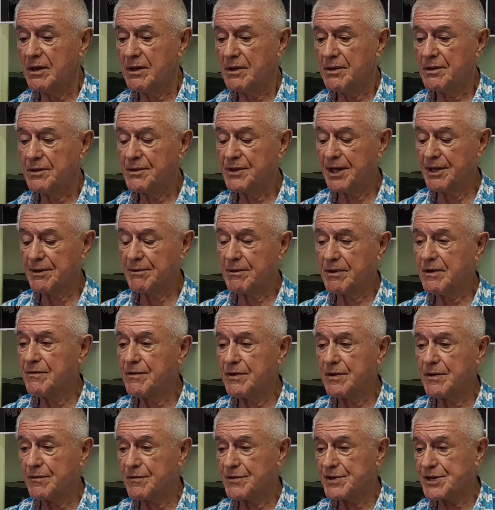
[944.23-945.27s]
Then
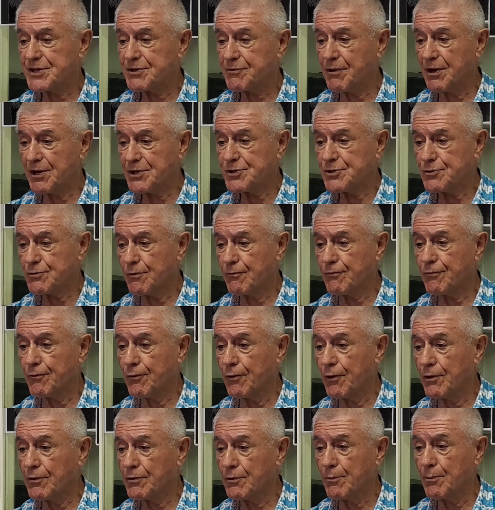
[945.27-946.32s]
even if they scratch the
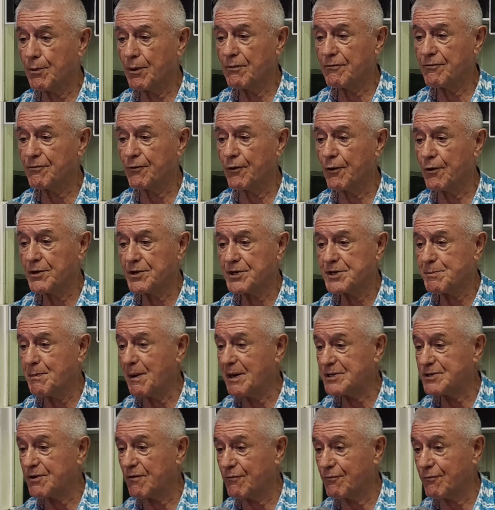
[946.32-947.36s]
fur, the burnt fur, it
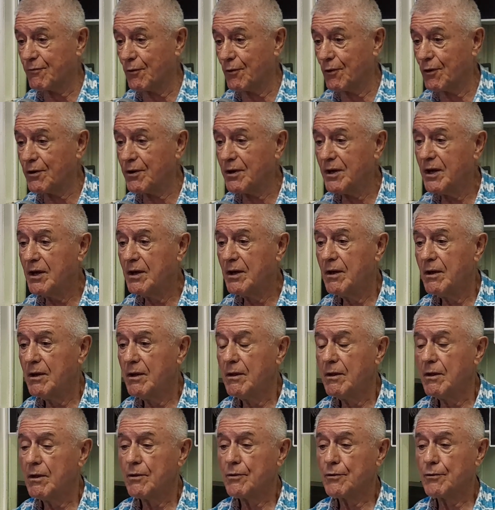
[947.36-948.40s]
smells the fur.
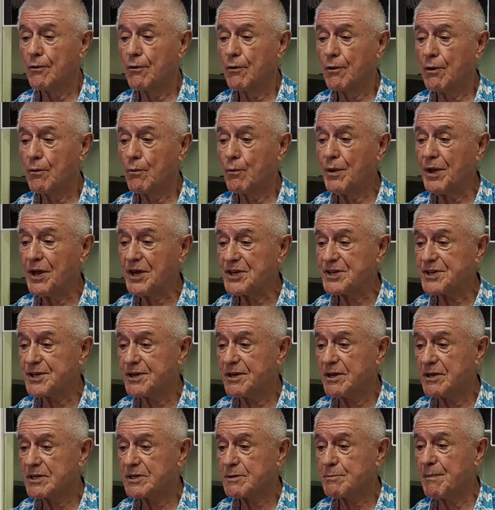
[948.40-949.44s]
The wings
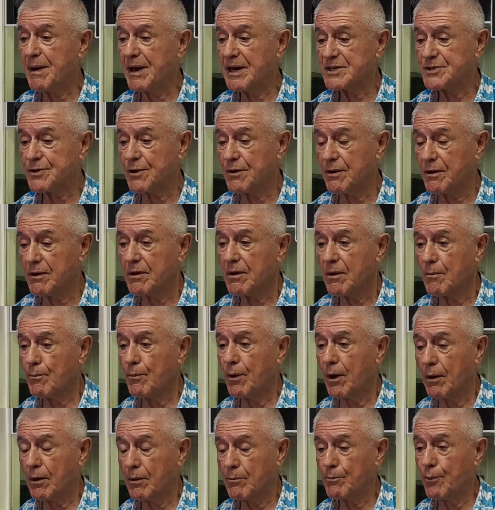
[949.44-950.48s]
smells the
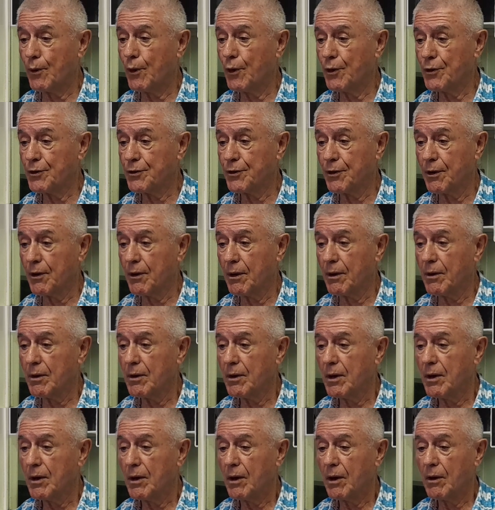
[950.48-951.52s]
burned
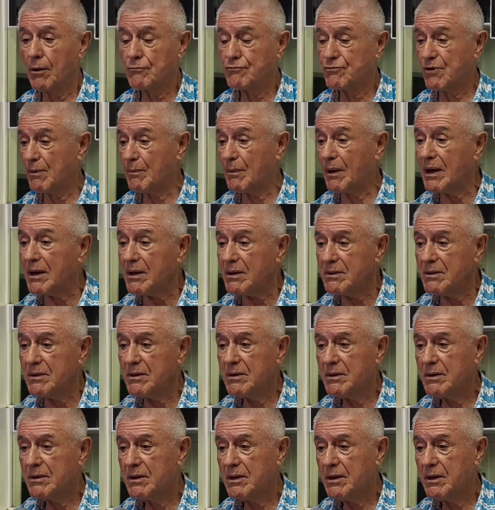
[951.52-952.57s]
rubber,
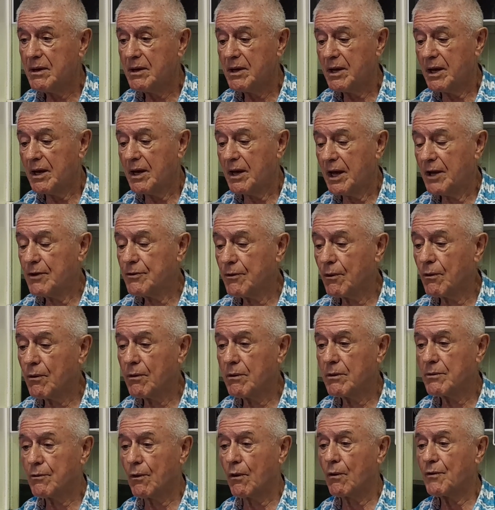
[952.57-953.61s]
and
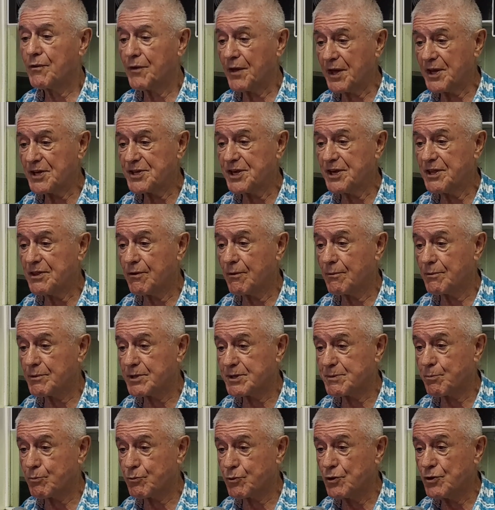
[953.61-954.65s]
the whole thing is in
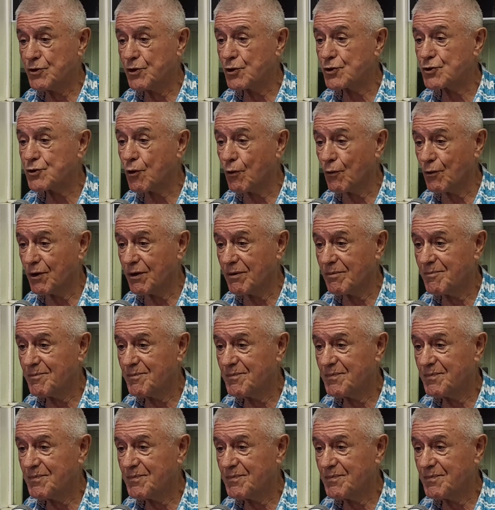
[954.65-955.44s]
the stone.